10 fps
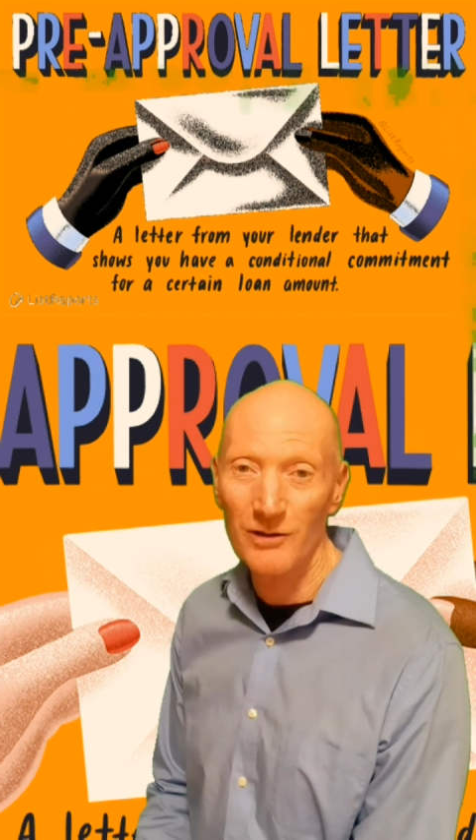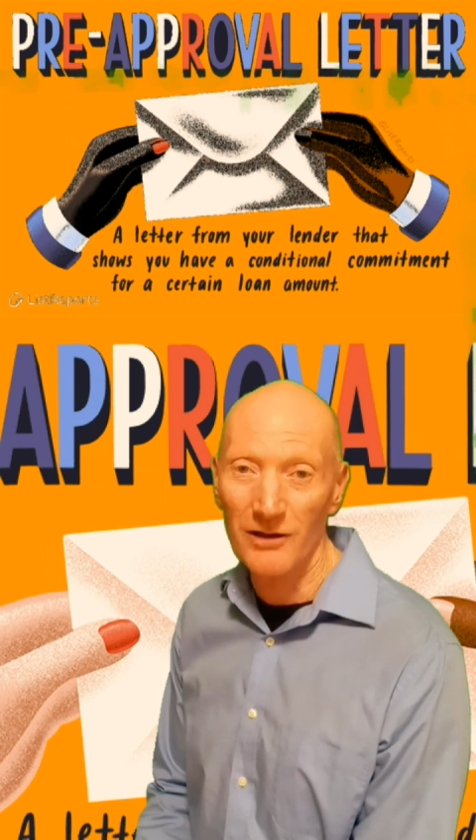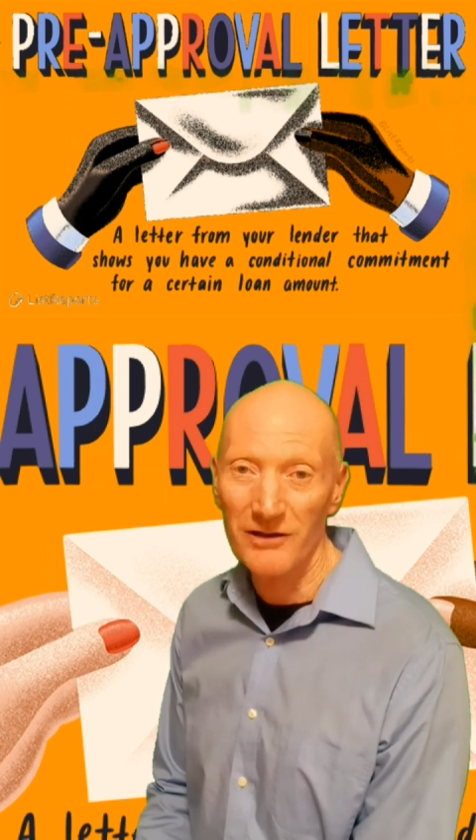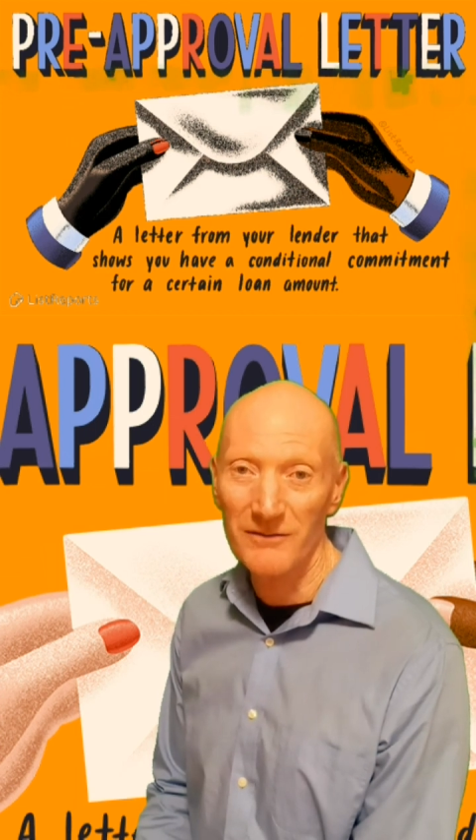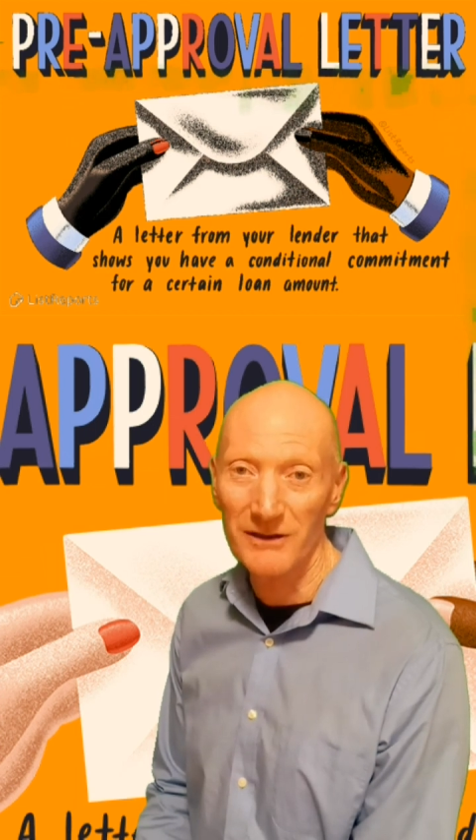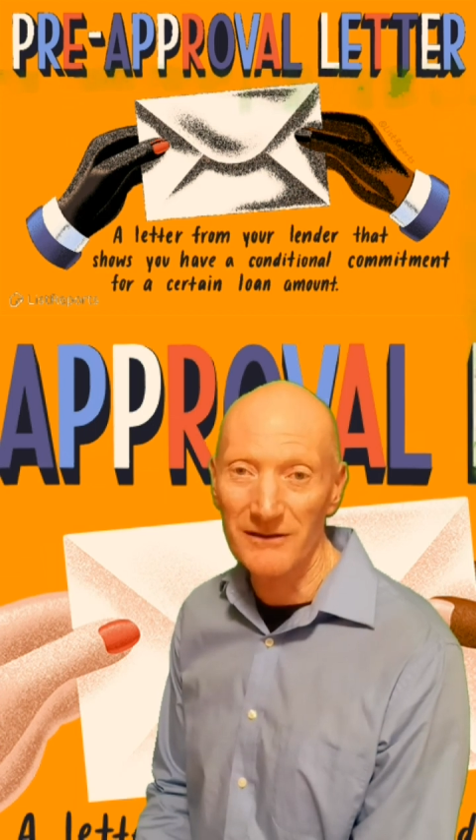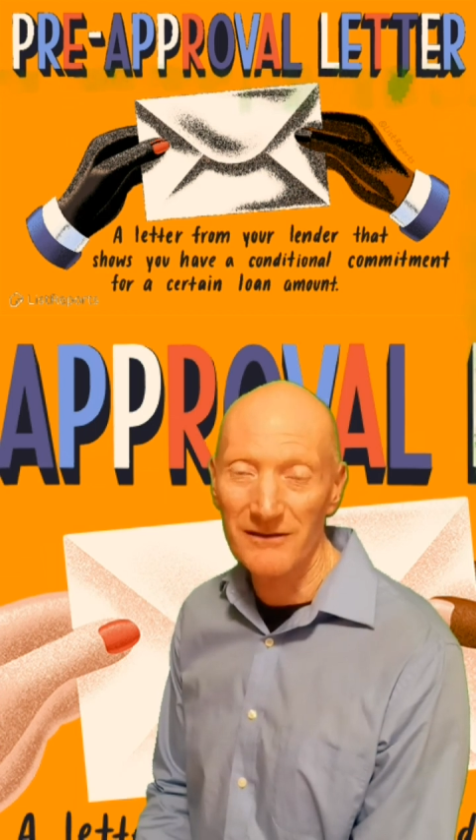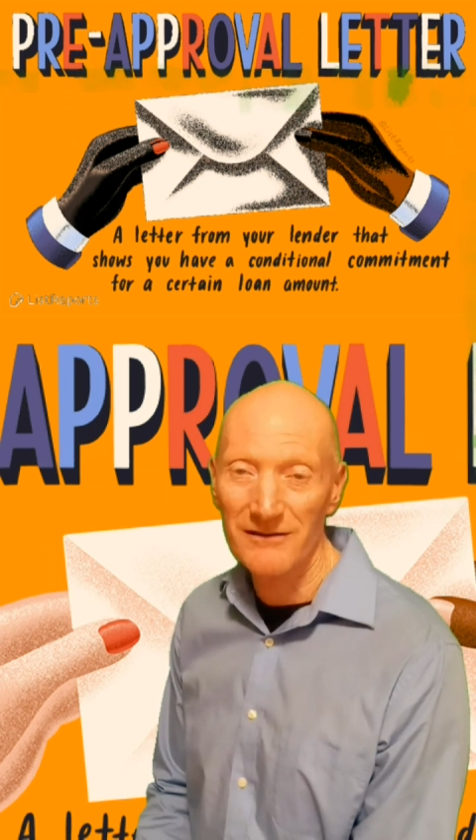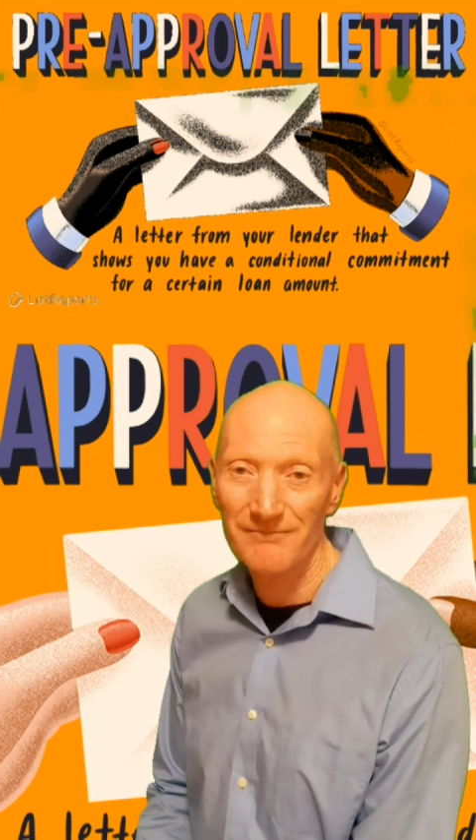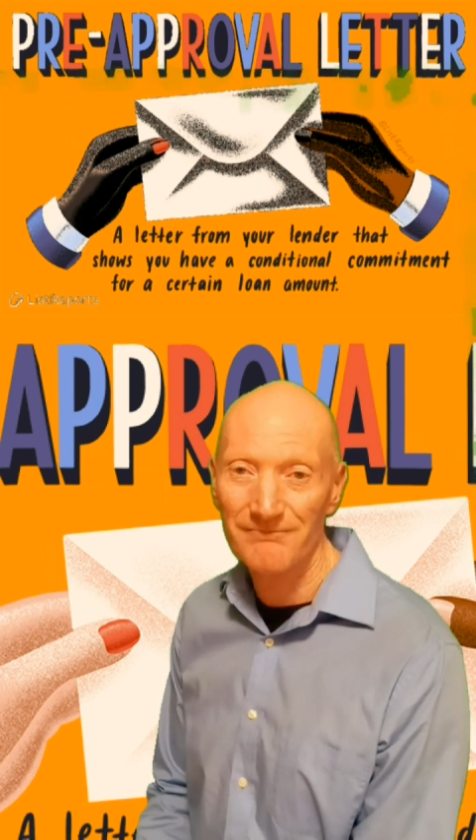
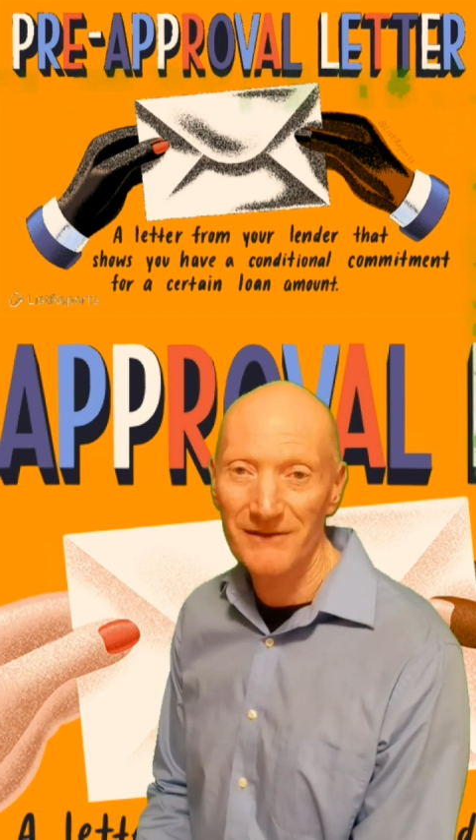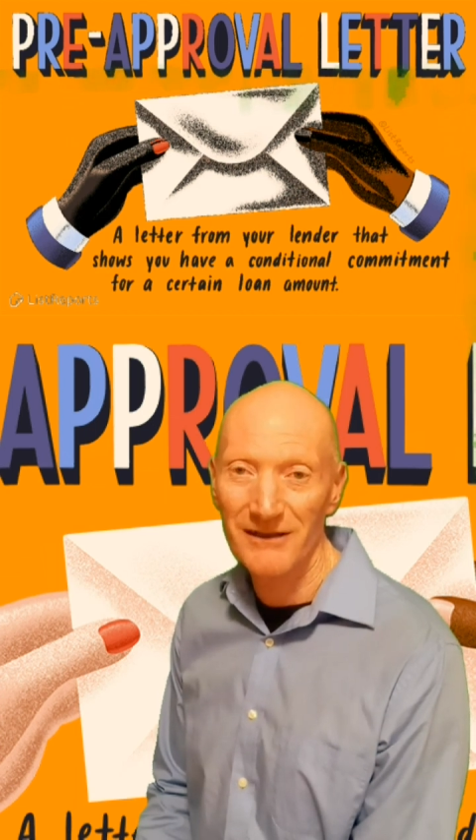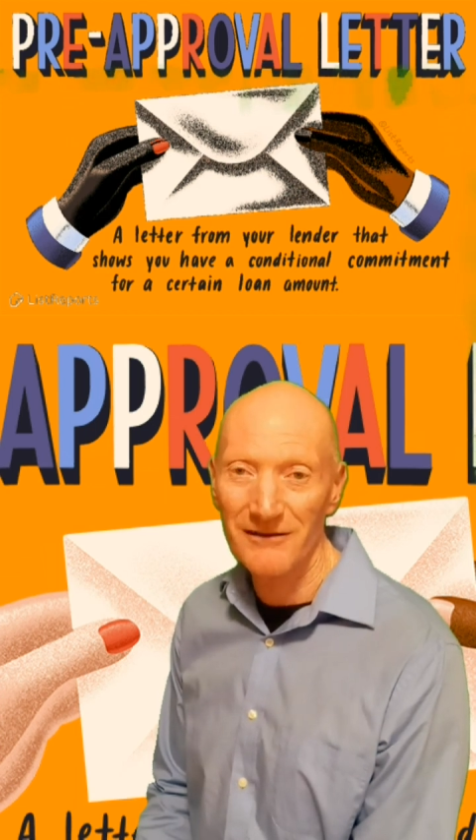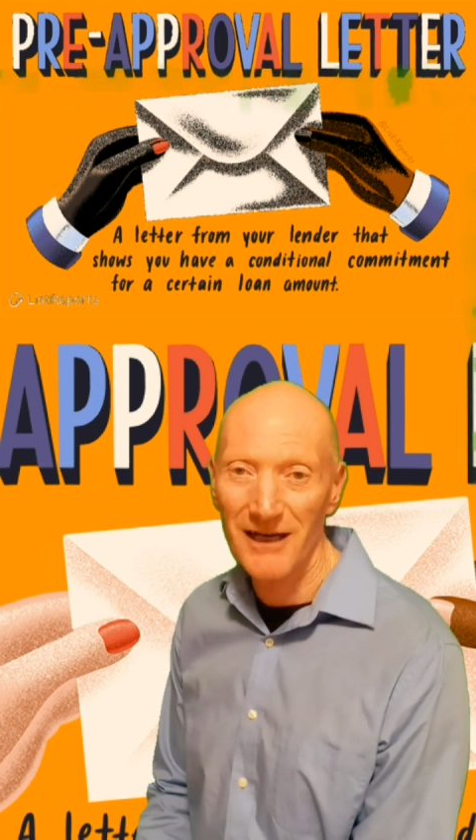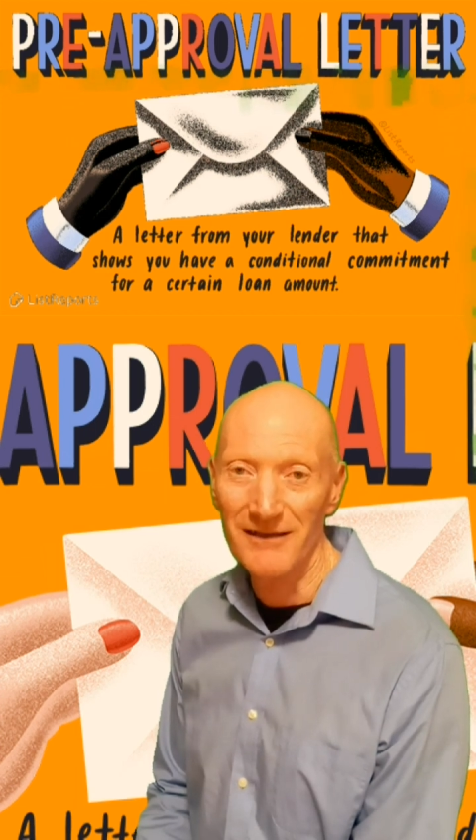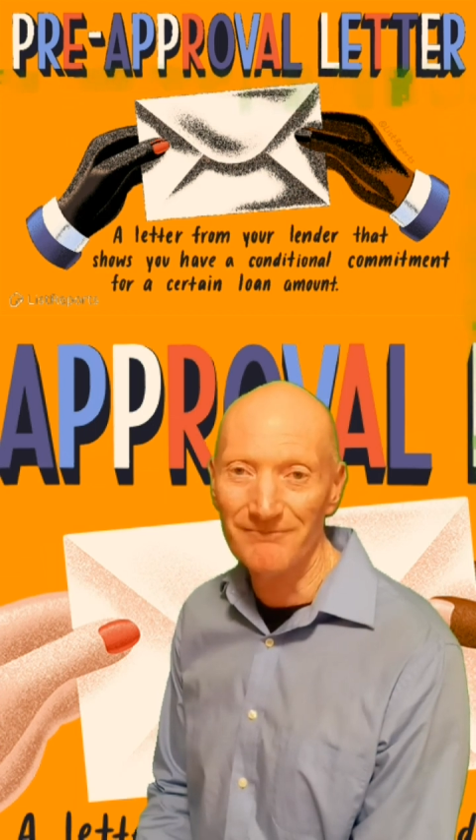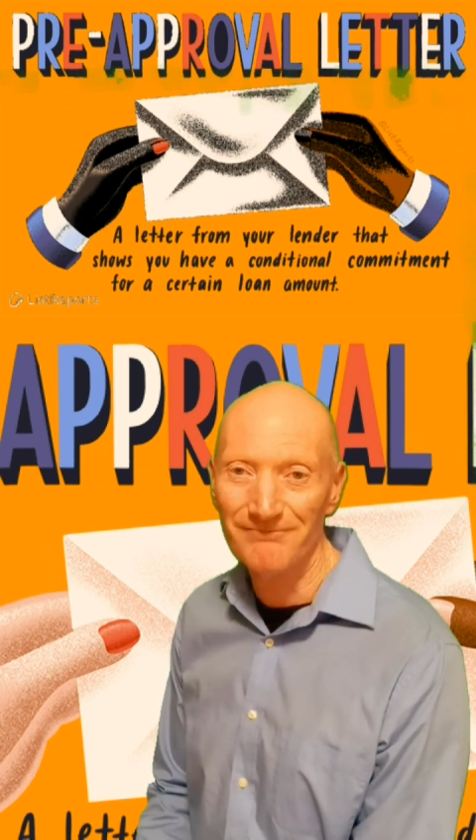documents. All right.